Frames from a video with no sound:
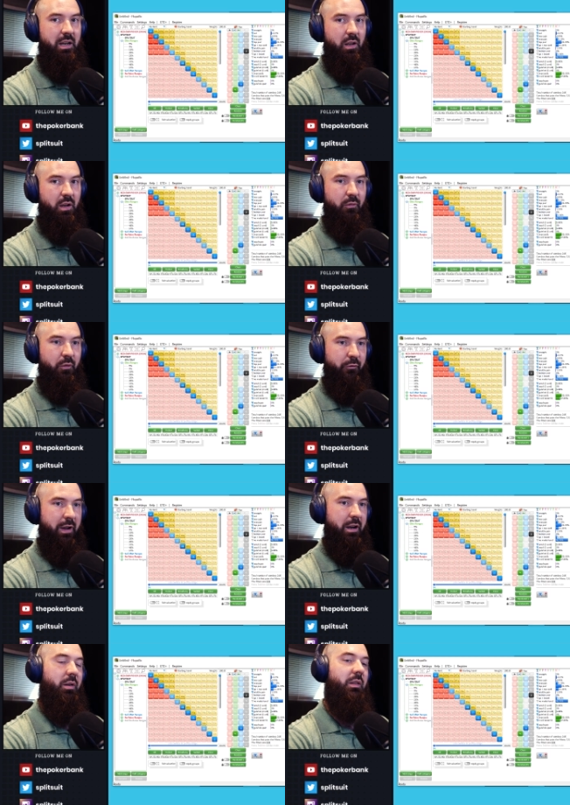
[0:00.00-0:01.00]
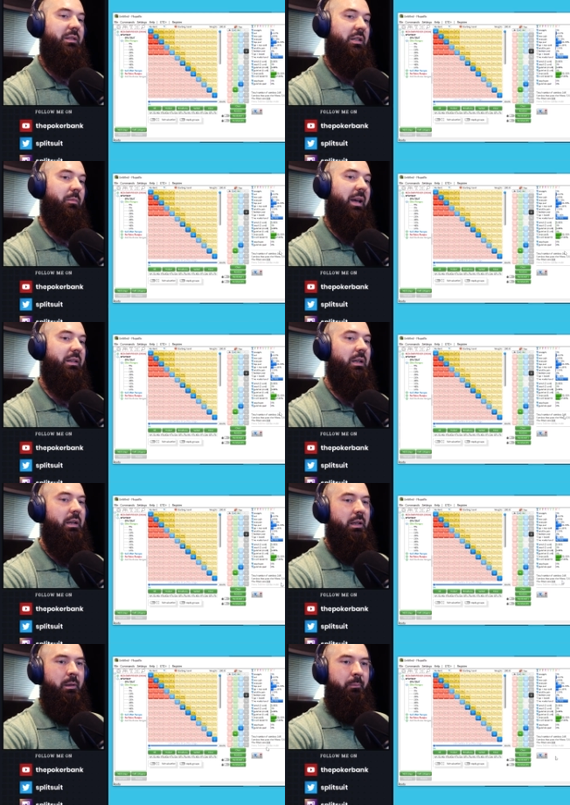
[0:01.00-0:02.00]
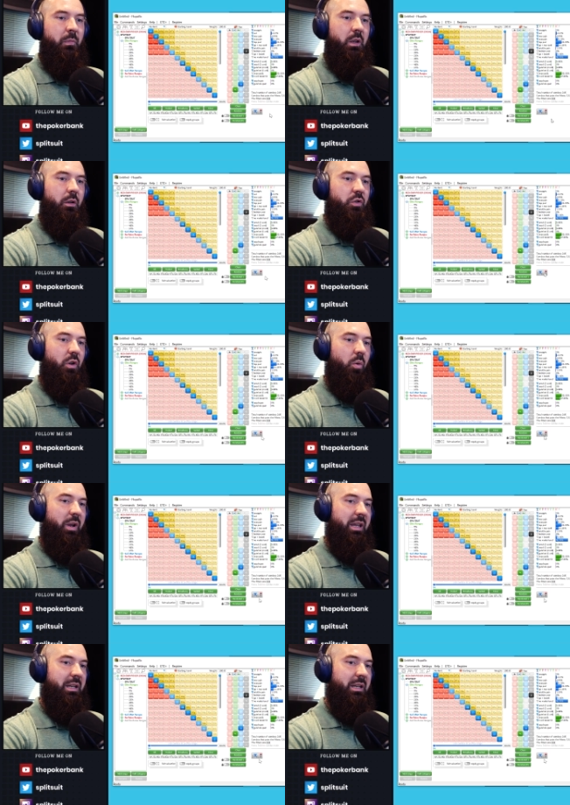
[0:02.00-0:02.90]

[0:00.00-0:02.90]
of firing the c-bet. So in